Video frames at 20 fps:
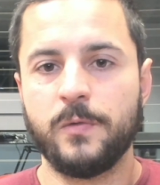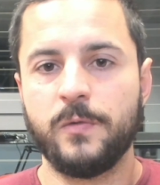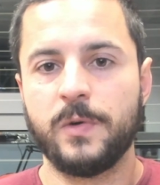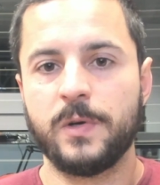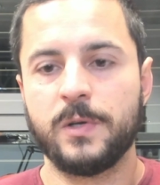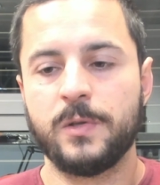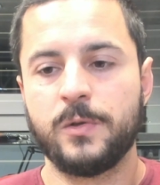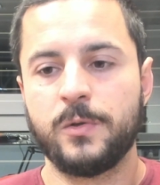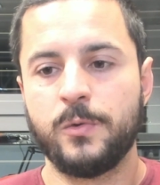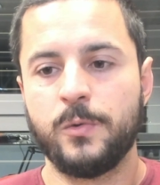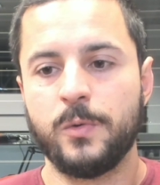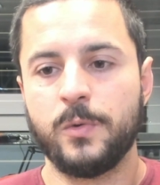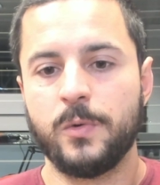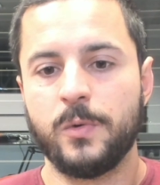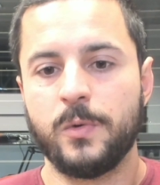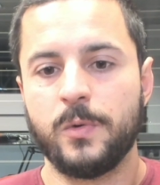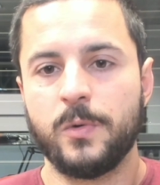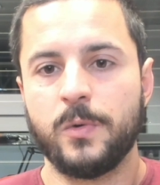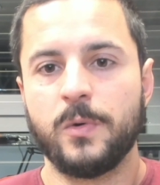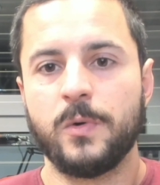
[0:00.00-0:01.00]
I was offered
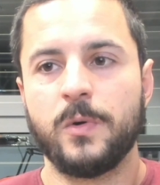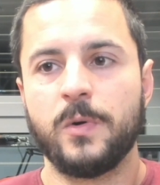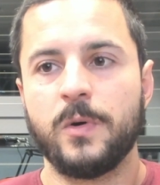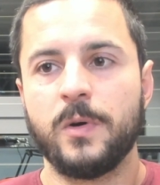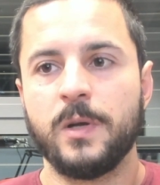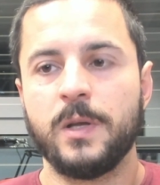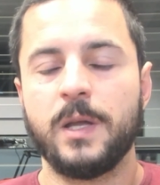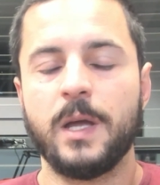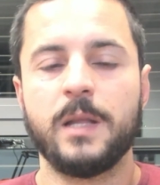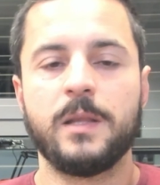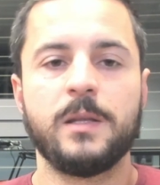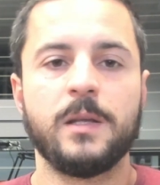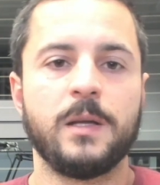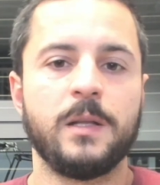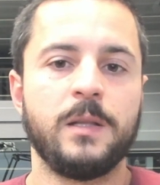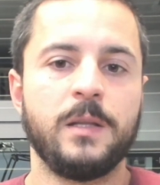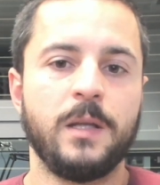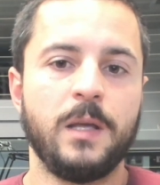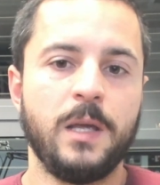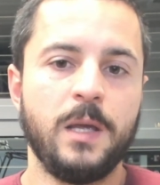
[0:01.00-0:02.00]
to
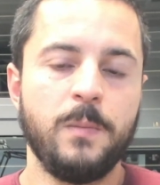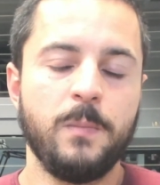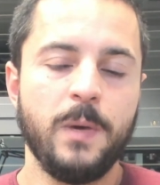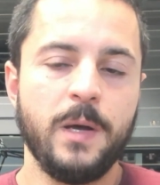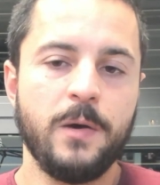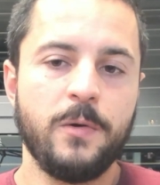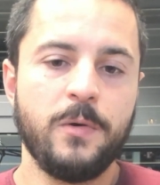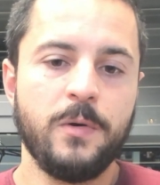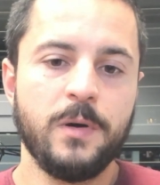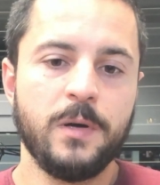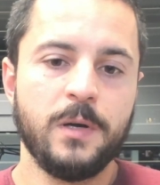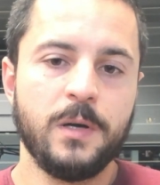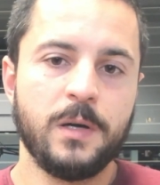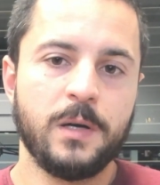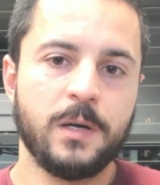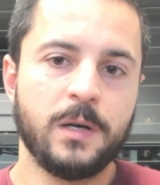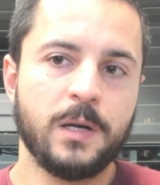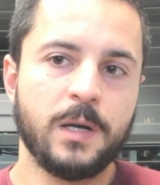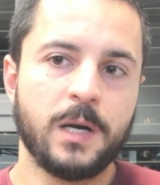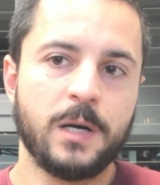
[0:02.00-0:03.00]
get an email
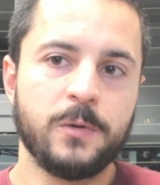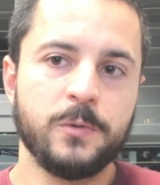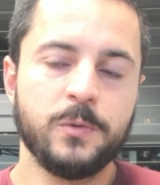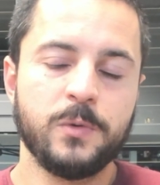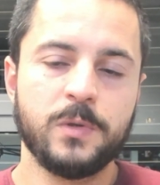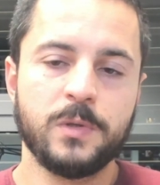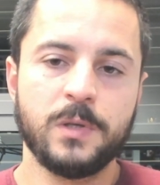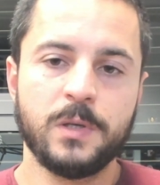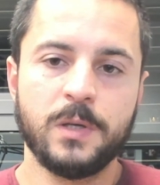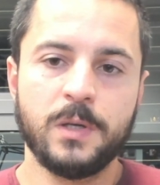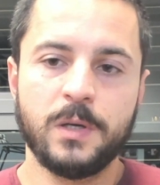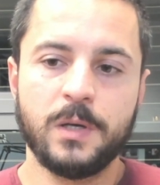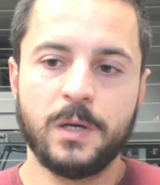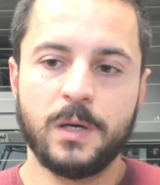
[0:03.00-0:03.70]
account.